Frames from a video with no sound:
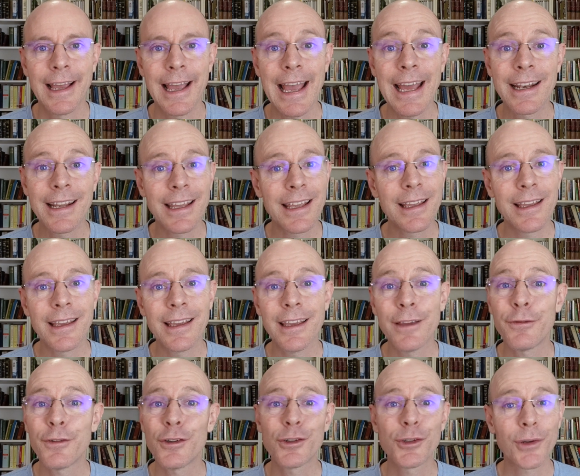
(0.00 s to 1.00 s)
And
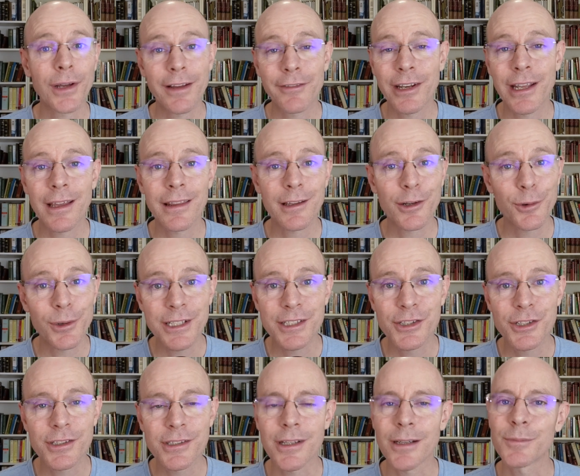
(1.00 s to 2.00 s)
if you do have any other
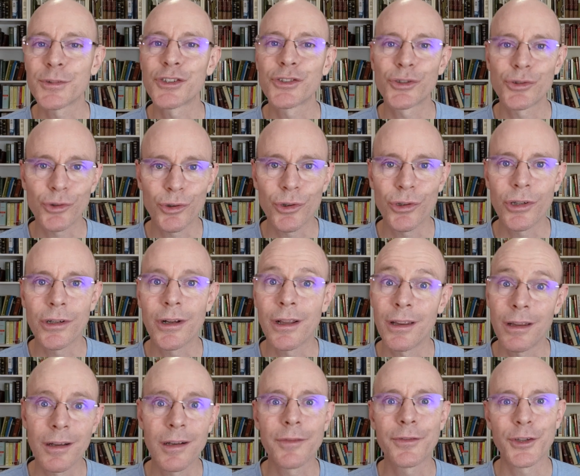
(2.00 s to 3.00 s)
questions, I'm sure a
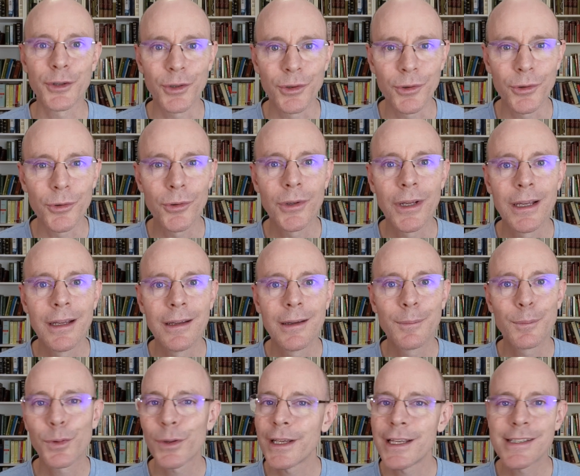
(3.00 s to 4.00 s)
lot of you do,
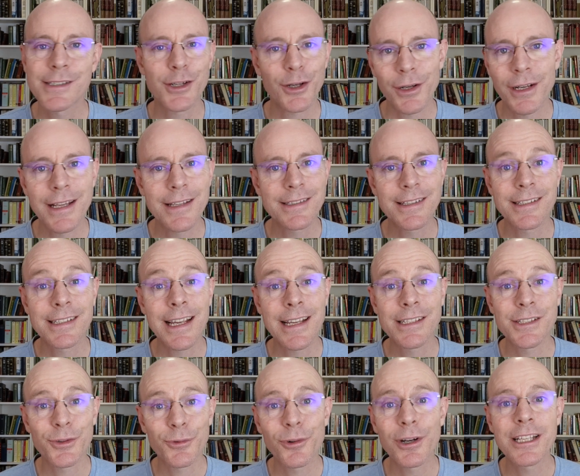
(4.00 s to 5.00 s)
please don't
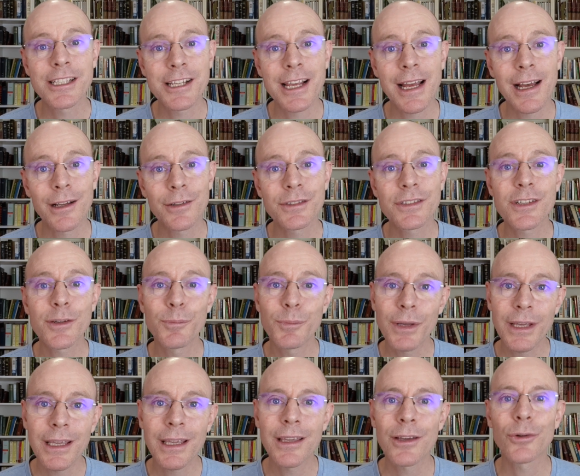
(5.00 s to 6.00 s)
hesitate to reach out to
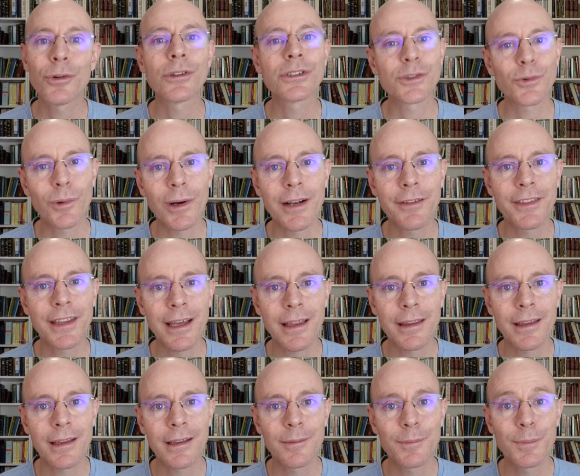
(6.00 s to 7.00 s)
me or to one of the
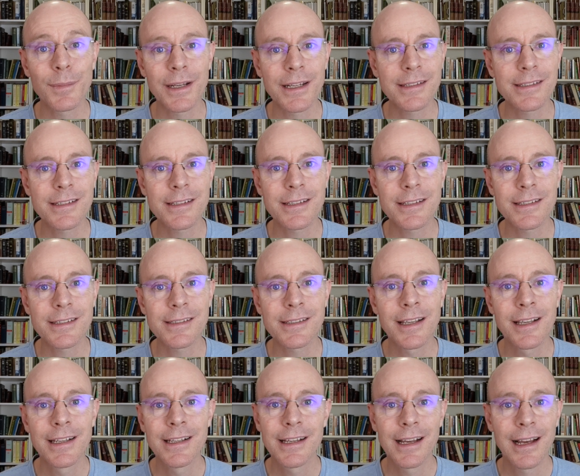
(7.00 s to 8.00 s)
other
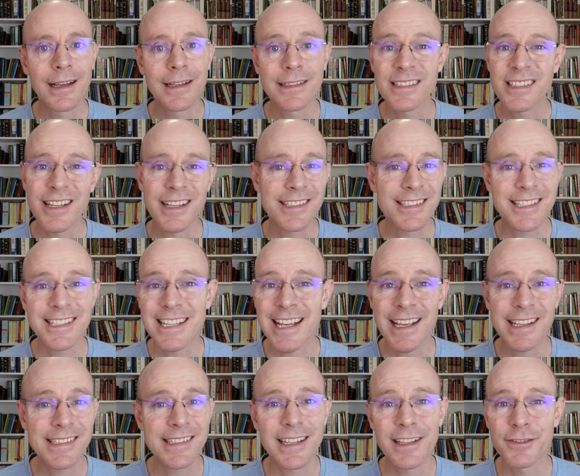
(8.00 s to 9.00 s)
ministers. Send us a
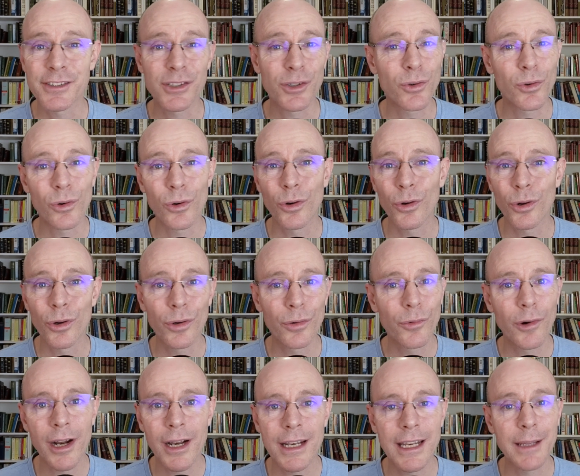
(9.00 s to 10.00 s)
text, give us a call,
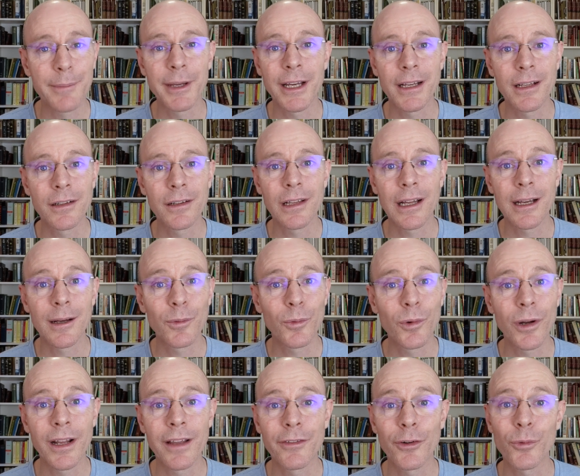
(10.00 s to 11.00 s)
write an email,
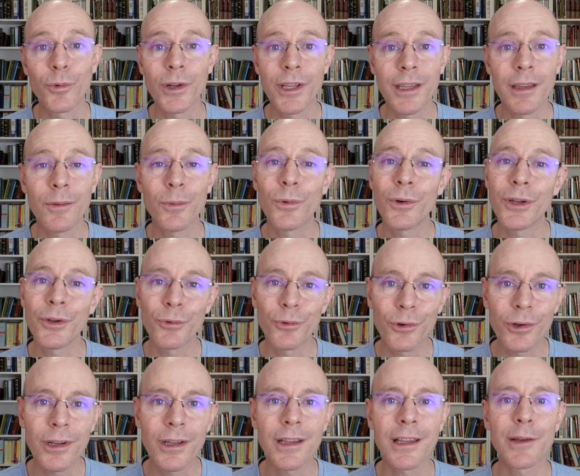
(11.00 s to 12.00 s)
whatever. We
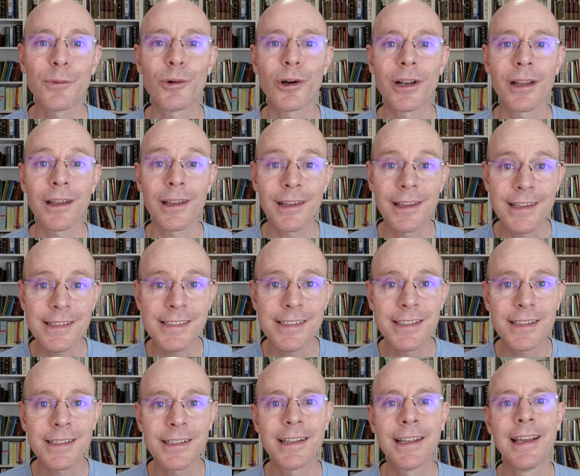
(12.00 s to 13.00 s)
really want to
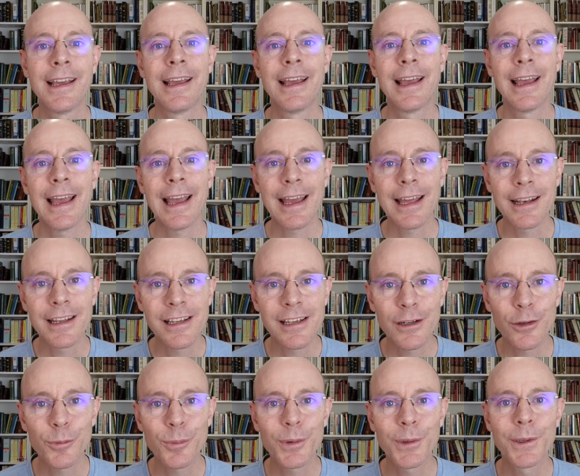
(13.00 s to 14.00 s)
listen and
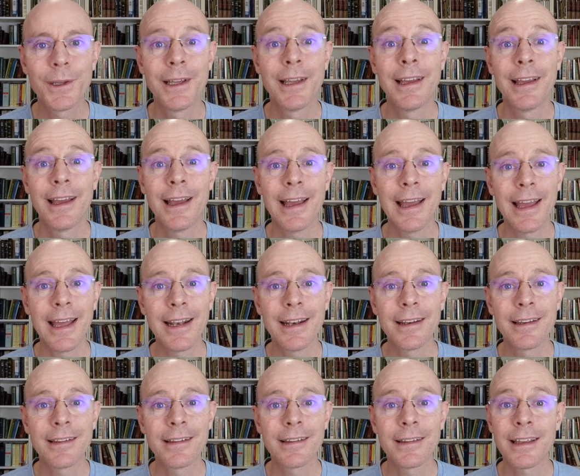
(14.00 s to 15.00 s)
help
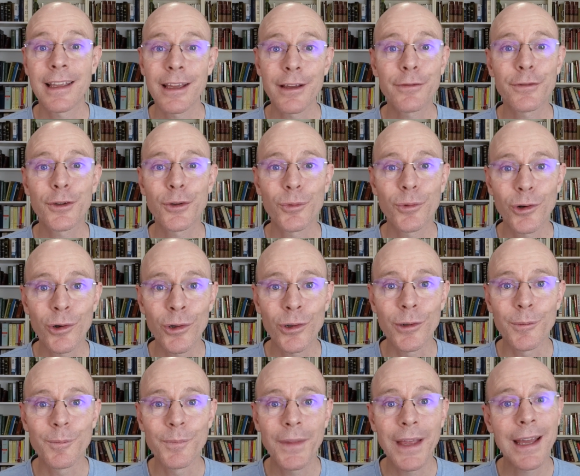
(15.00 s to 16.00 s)
and care for you
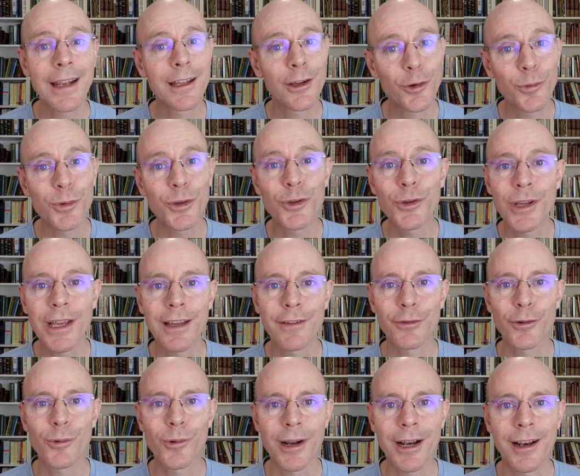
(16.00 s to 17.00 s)
all and help you care
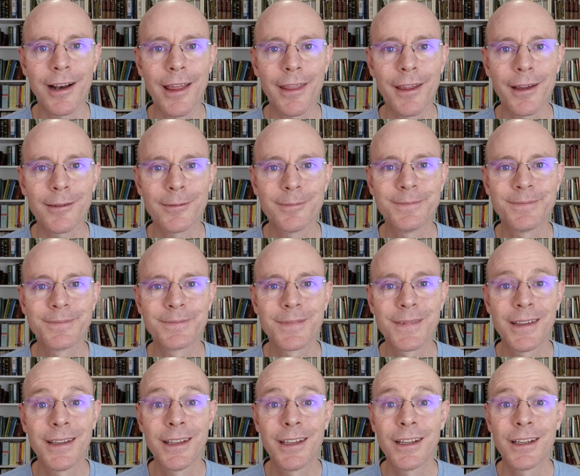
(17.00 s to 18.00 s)
for one another.
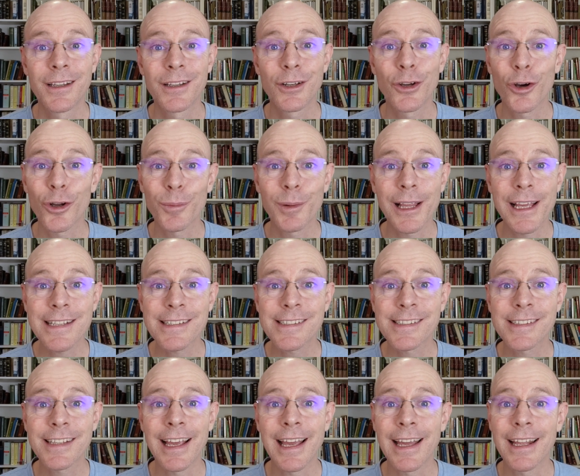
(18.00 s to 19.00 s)
God
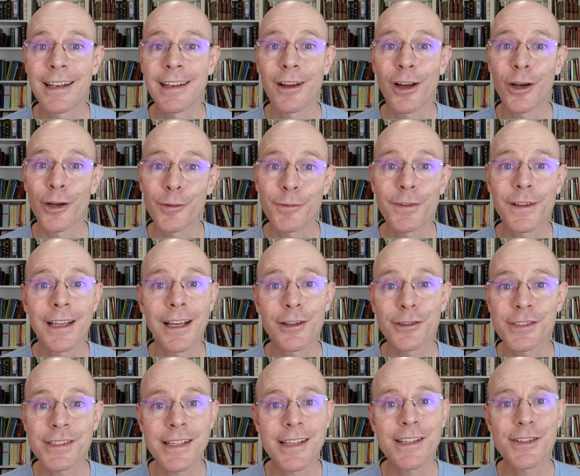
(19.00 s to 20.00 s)
bless, and hopefully
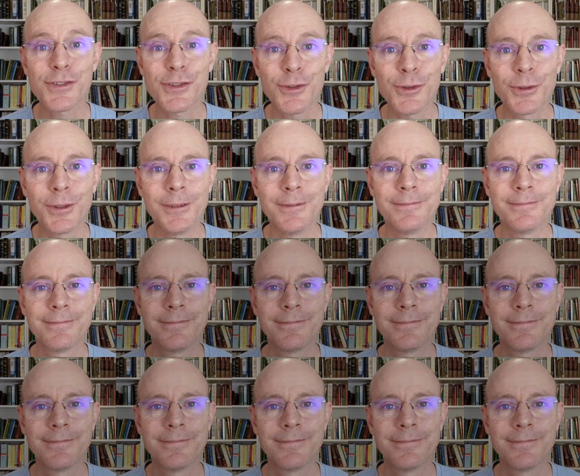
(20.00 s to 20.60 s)
I'll see you soon.